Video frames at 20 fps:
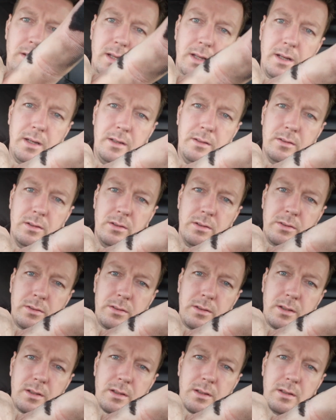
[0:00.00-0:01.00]
that
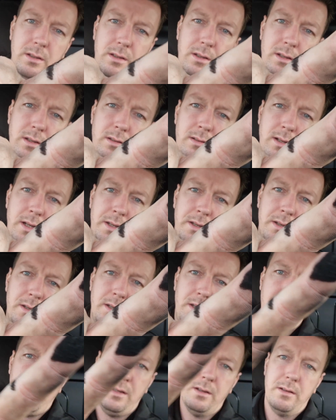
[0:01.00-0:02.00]
exhaust is letting
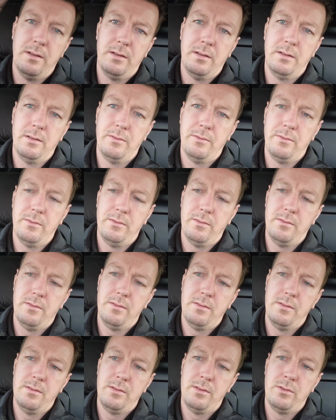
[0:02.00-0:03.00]
the
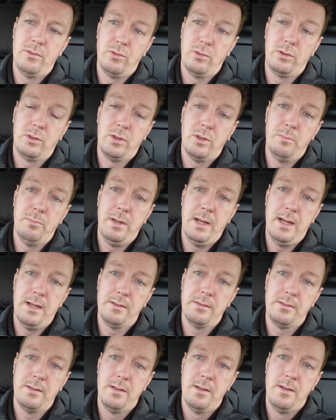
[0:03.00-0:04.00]
soot come
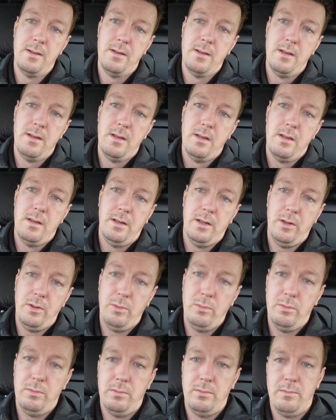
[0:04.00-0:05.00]
past.
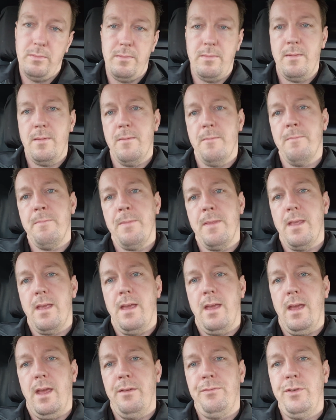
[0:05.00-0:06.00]
Now,
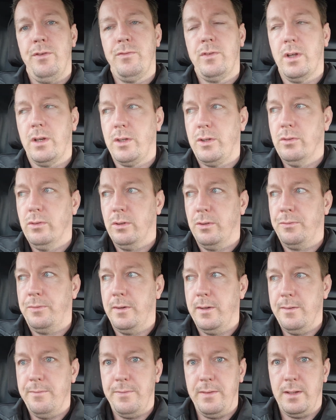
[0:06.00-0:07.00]
if you've got a Euro
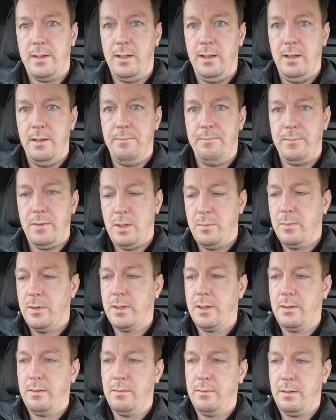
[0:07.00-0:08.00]
5 vehicle, you
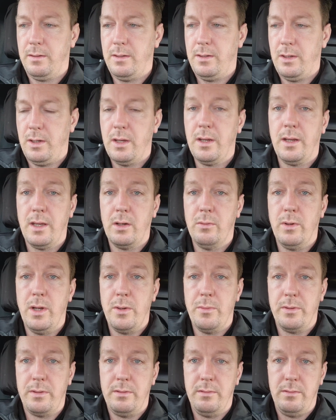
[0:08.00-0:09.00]
might you can get
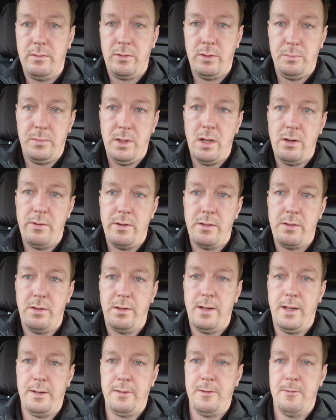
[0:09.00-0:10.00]
away with some tolerance
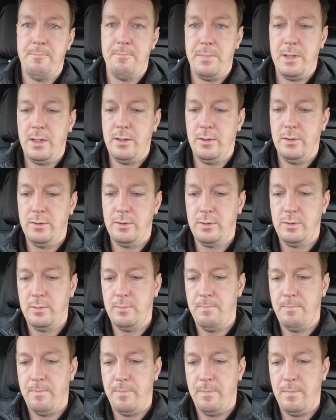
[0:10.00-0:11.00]
on that
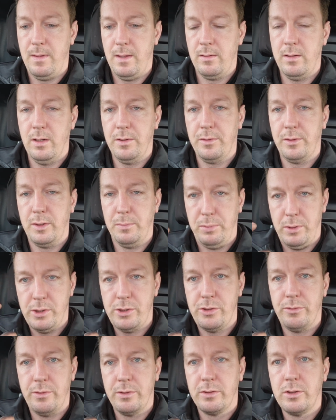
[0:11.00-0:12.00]
because as long as the
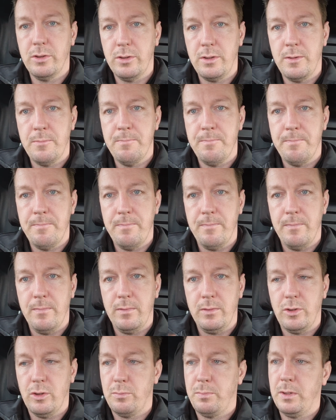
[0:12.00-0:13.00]
pressure is good,
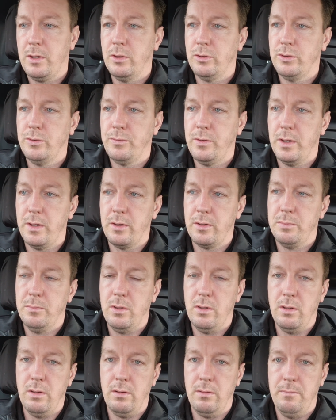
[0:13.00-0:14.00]
just because you've got a
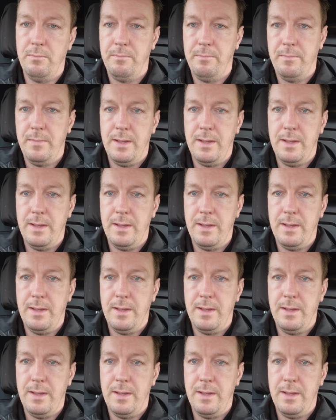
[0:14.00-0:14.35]
small